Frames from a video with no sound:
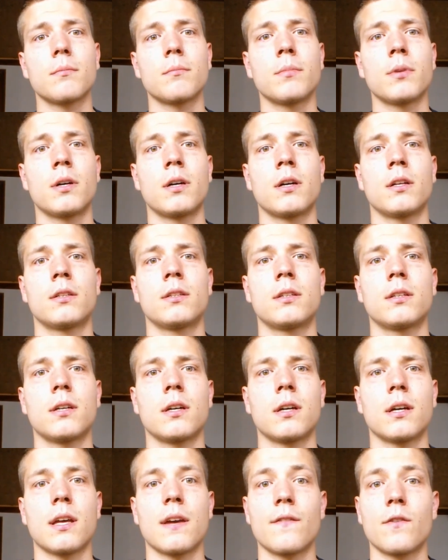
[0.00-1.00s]
but
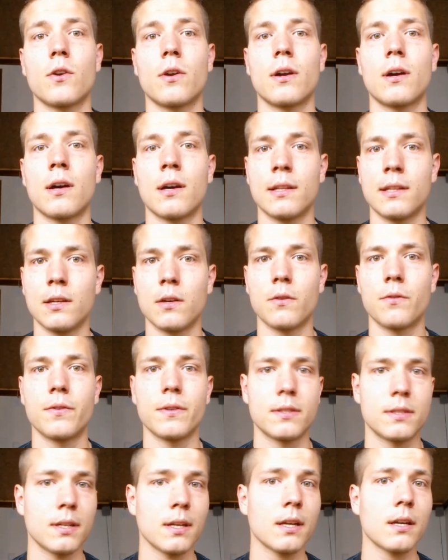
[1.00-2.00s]
have your ideal
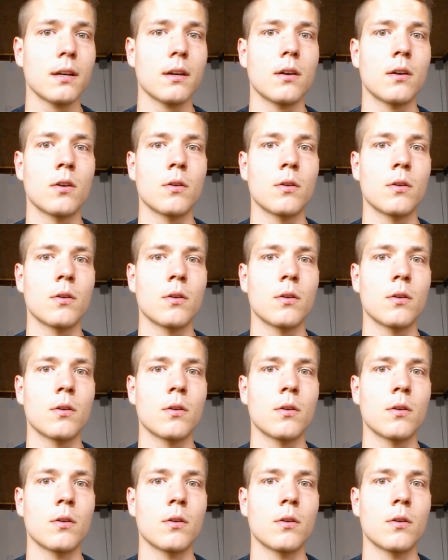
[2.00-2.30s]
physique,